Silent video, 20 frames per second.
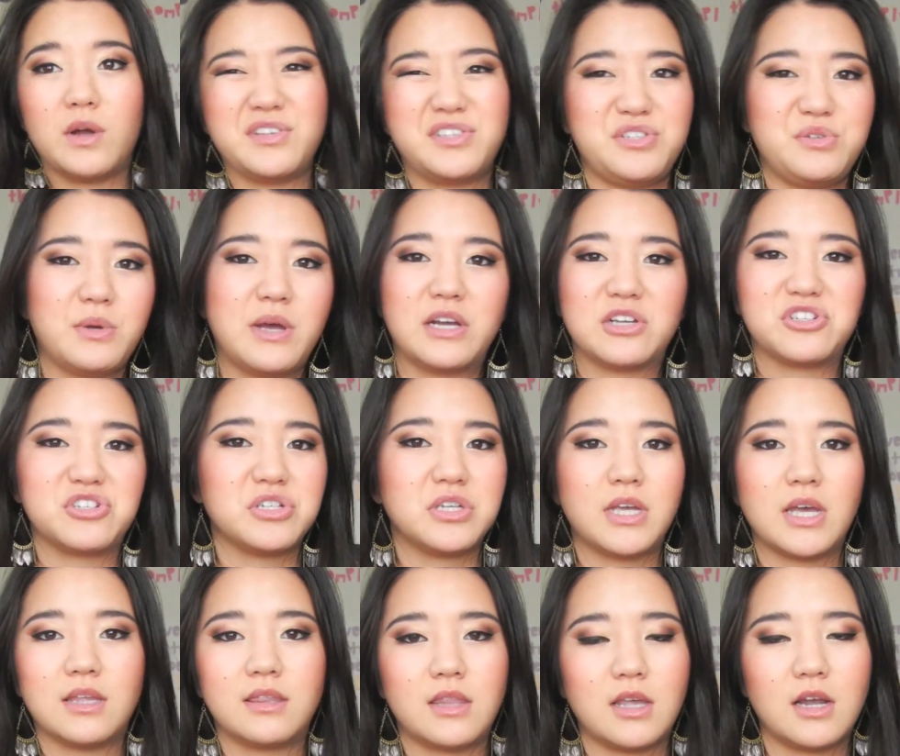once you actually
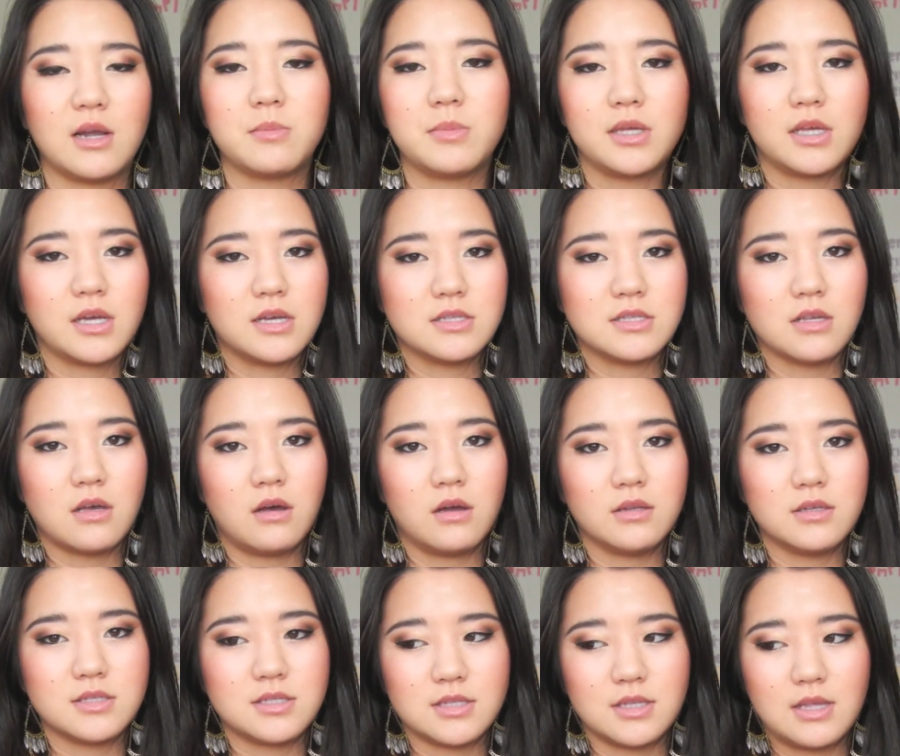get there because
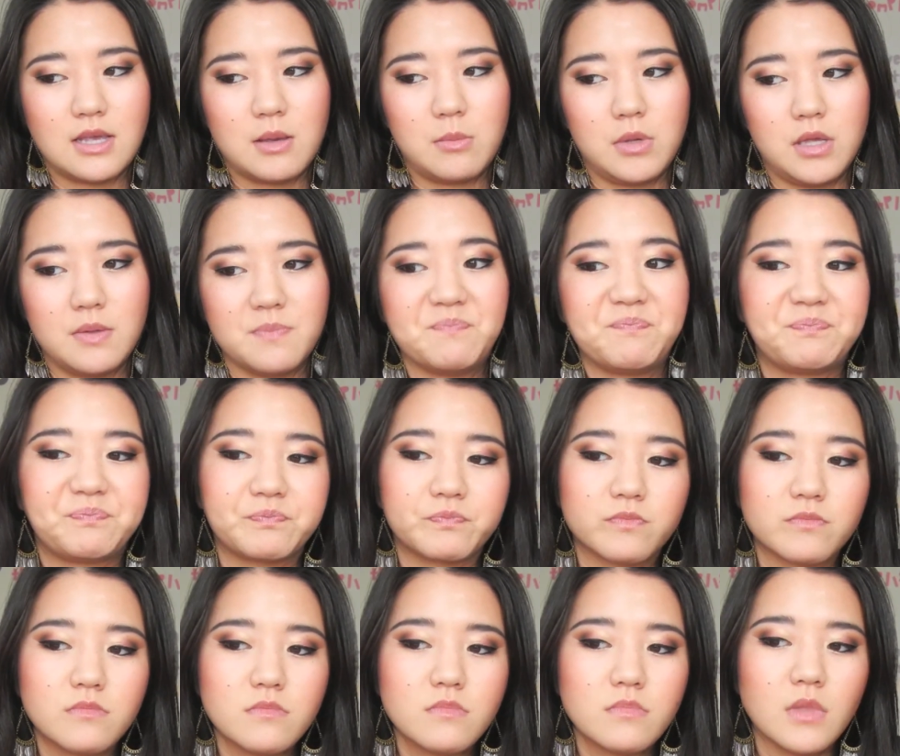honestly, I mean,
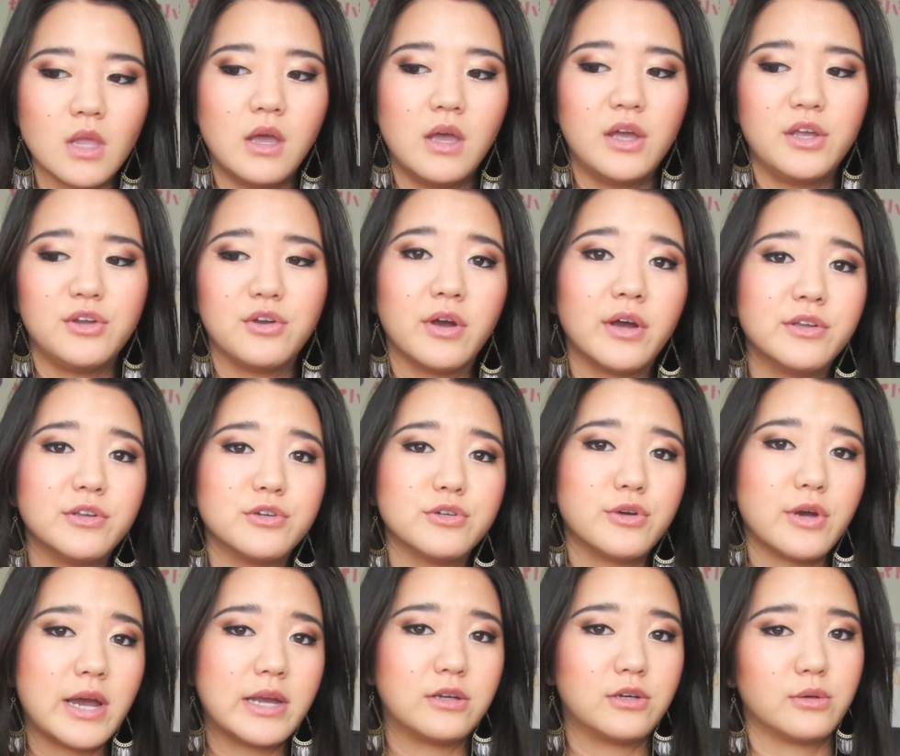your
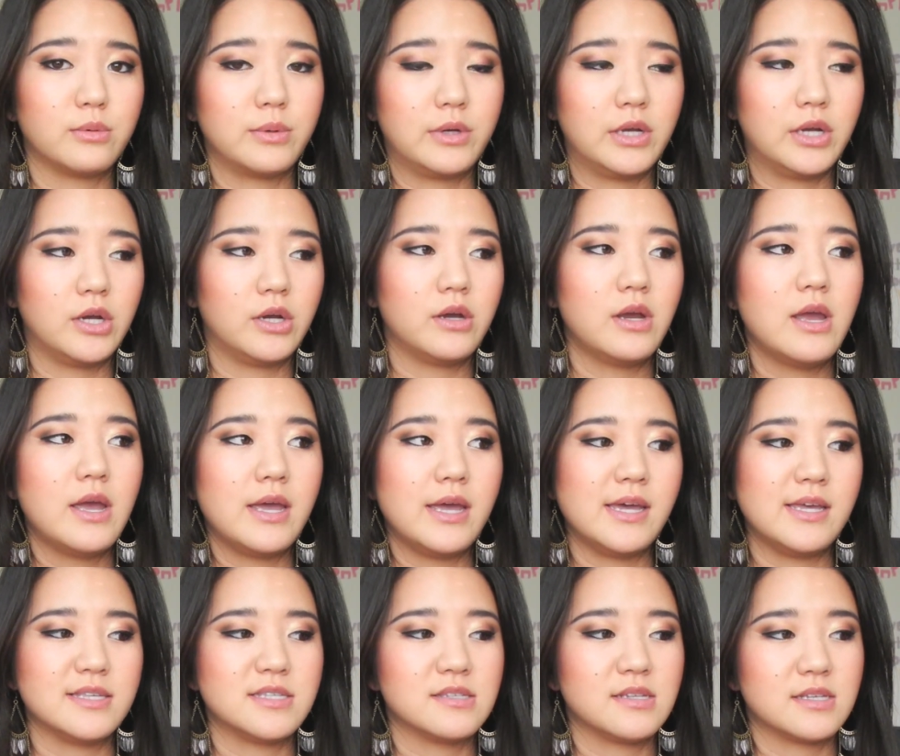undergrad career
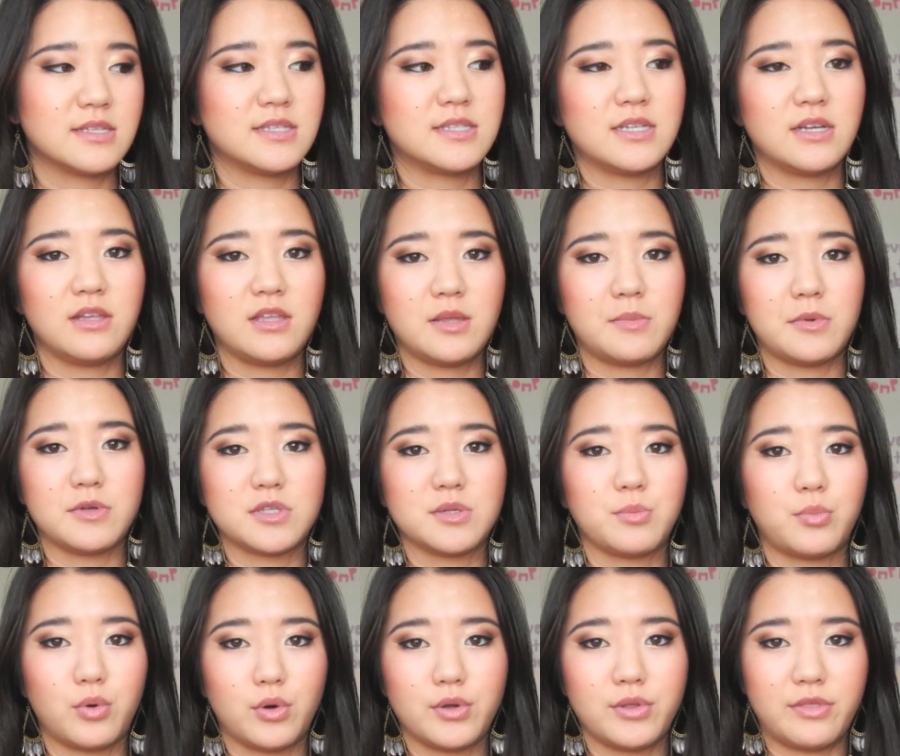isn't necessarily the most
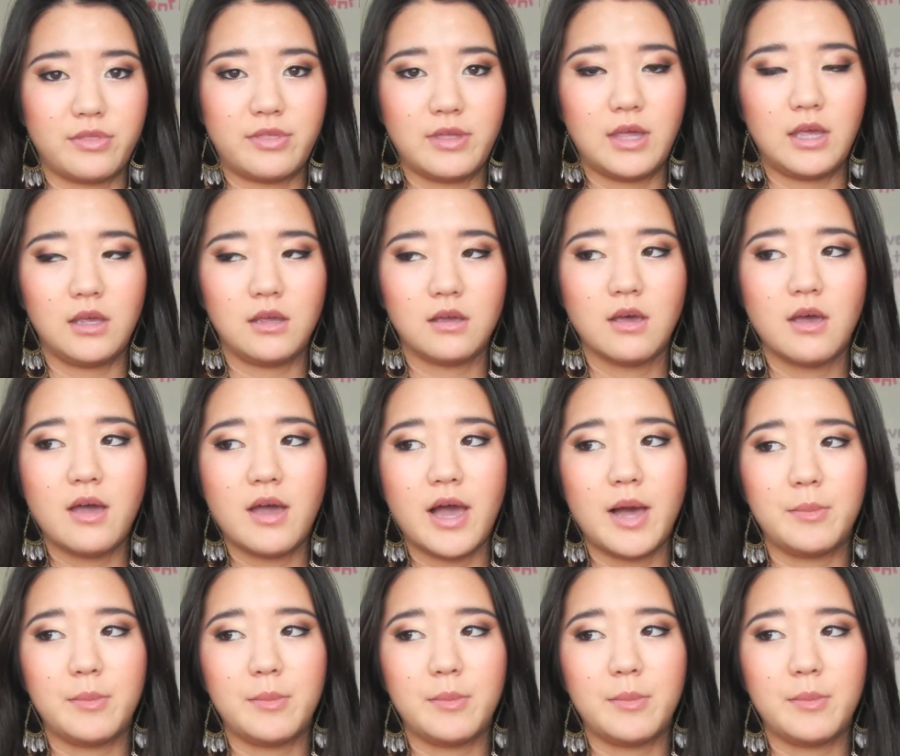important thing.